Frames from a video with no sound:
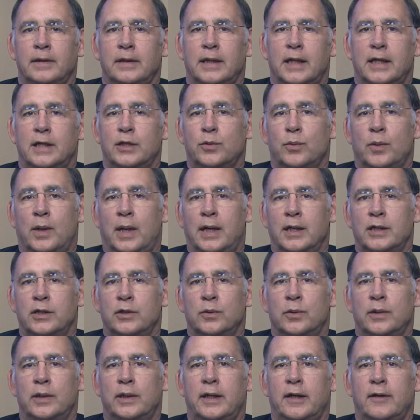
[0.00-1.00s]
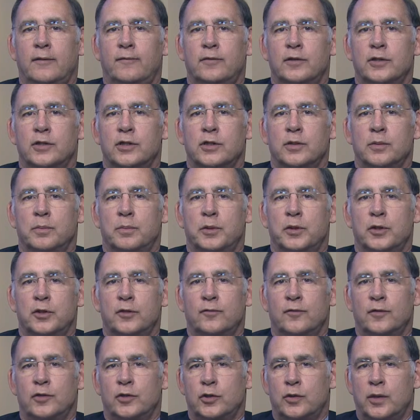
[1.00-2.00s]
That's why I joined efforts to push
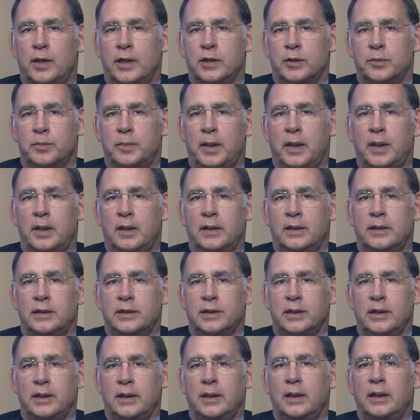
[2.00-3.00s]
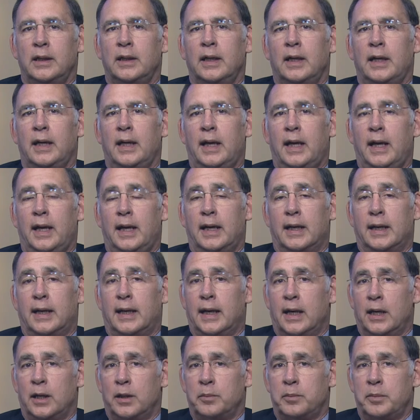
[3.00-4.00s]
for transparency and
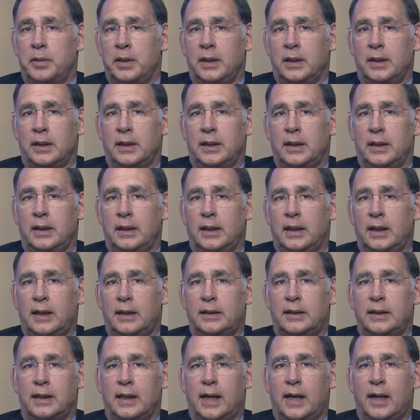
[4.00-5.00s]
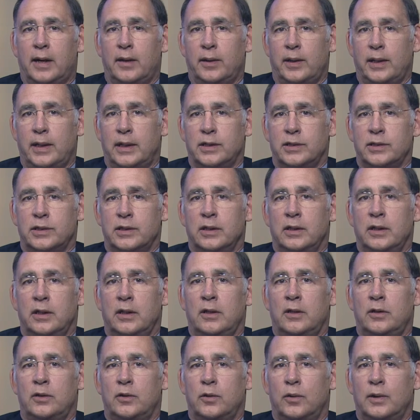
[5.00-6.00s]
accountability at the IRS
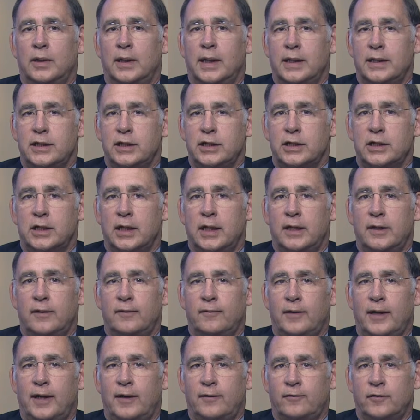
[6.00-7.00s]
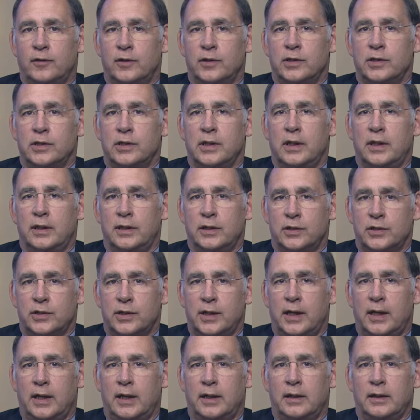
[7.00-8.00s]
through legislative efforts in the
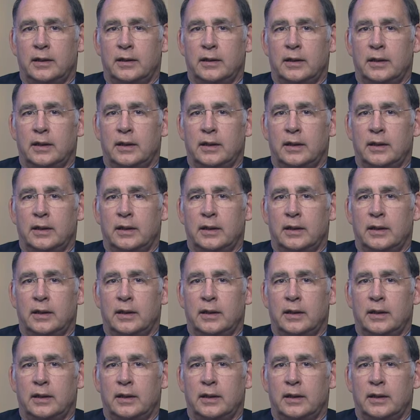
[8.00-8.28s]
Senate.